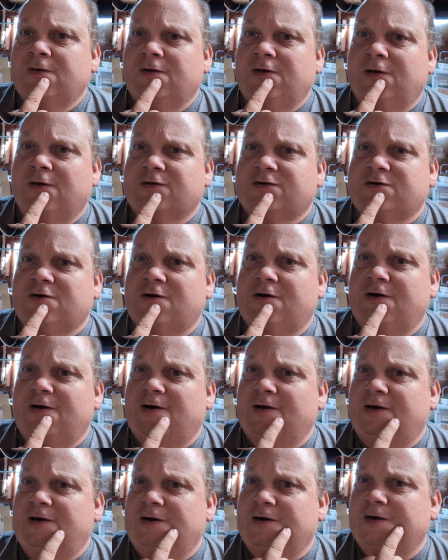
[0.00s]
it started
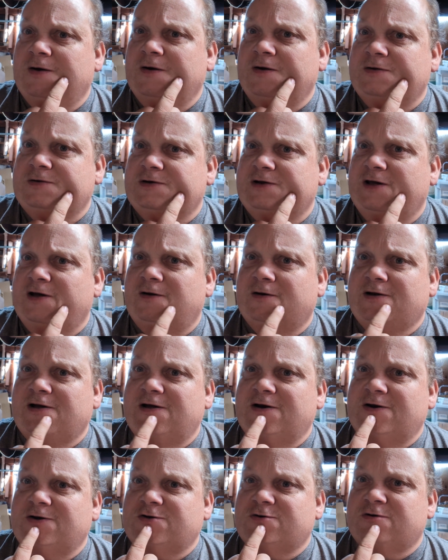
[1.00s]
out here. It's now
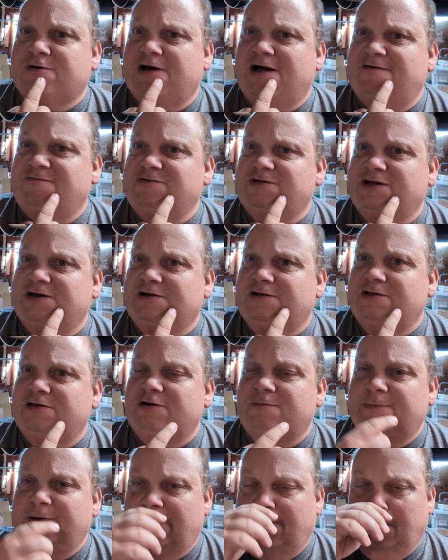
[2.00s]
kind of traveling a
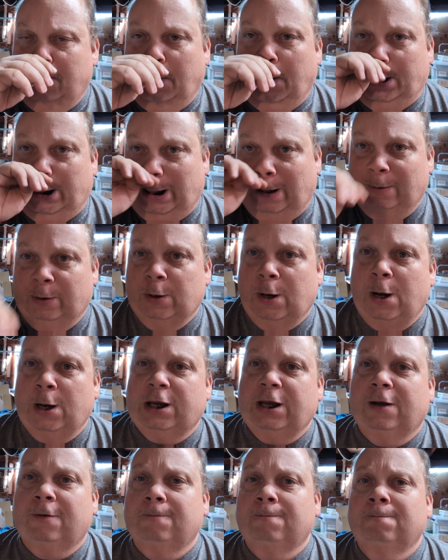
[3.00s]
little bit as I'm
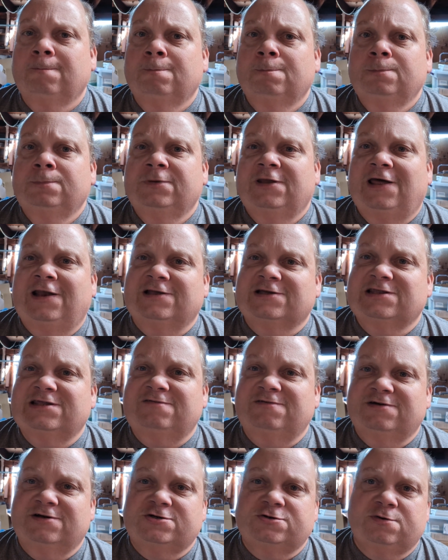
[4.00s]
talking, and it's
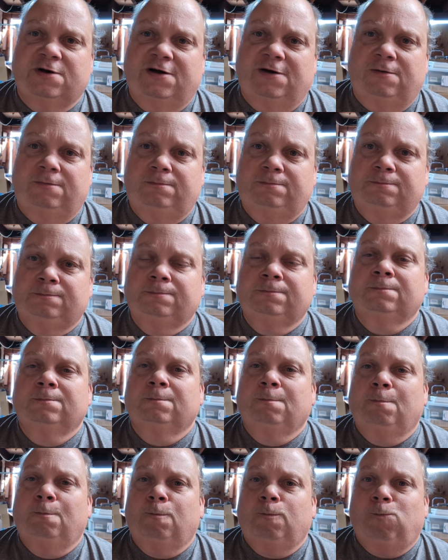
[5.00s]
leaving a trail.
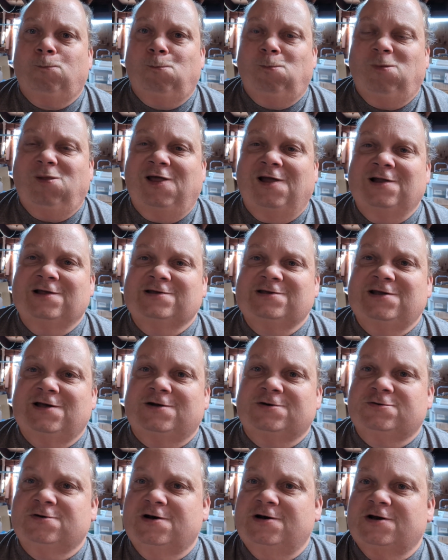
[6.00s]
And it's now
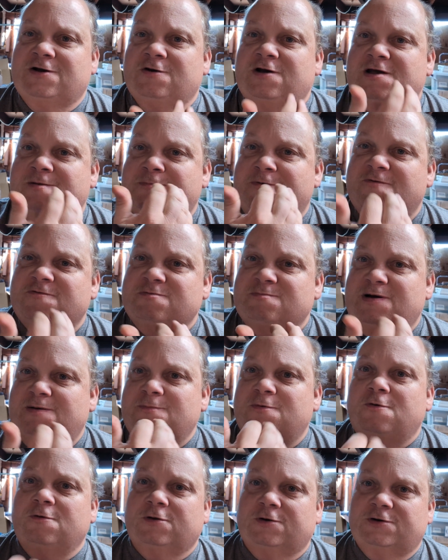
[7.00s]
trying to creep over my
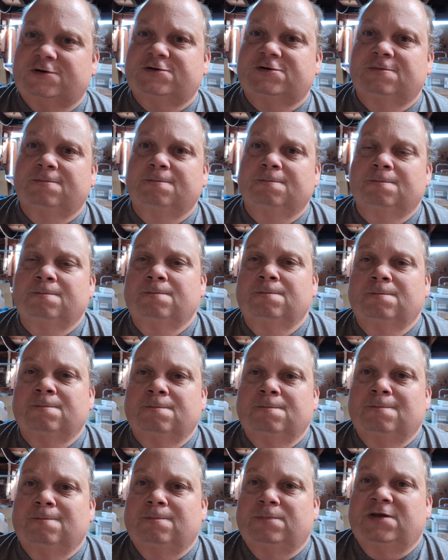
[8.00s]
molars
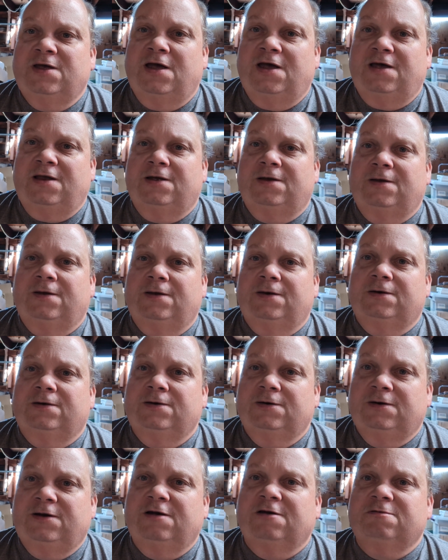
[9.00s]
and
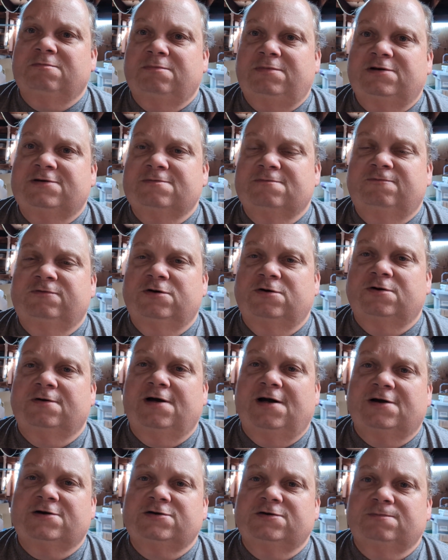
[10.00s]
getting me some floater
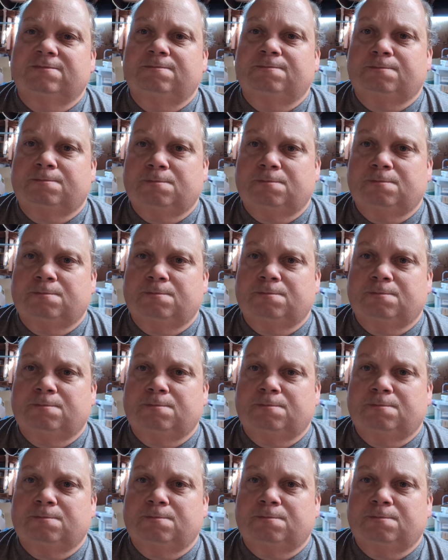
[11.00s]
action.